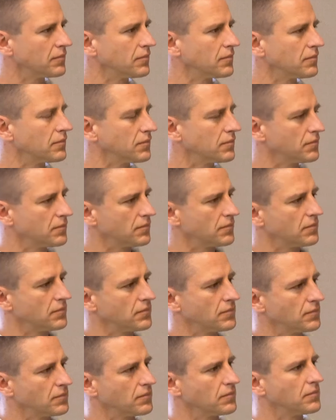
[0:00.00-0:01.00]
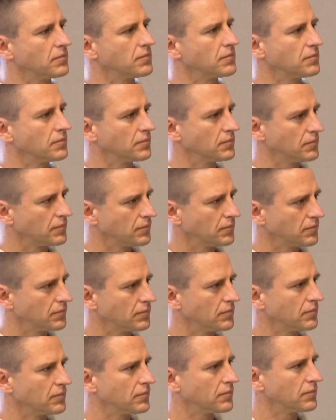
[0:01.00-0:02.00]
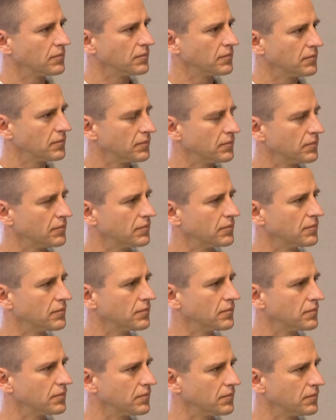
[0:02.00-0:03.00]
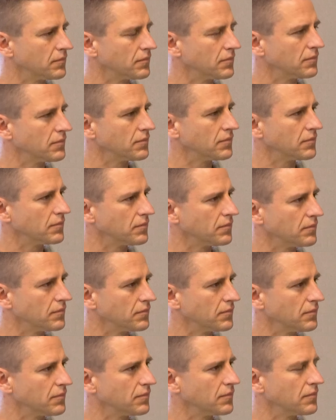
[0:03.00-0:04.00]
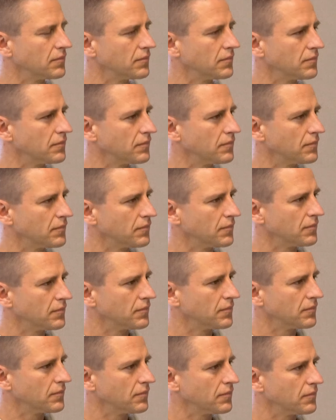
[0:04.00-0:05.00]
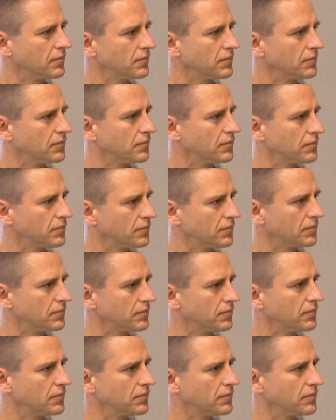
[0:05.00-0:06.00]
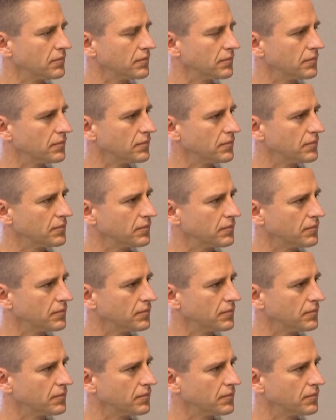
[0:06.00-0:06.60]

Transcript: (silent)